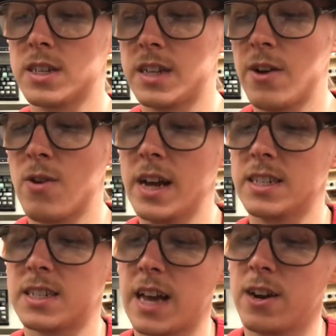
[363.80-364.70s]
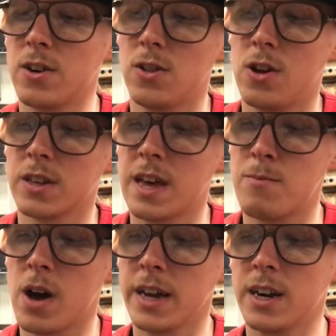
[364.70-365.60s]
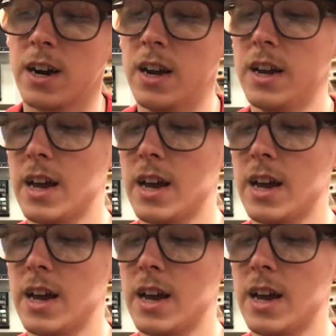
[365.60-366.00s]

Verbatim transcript: to stay right centered along that miter.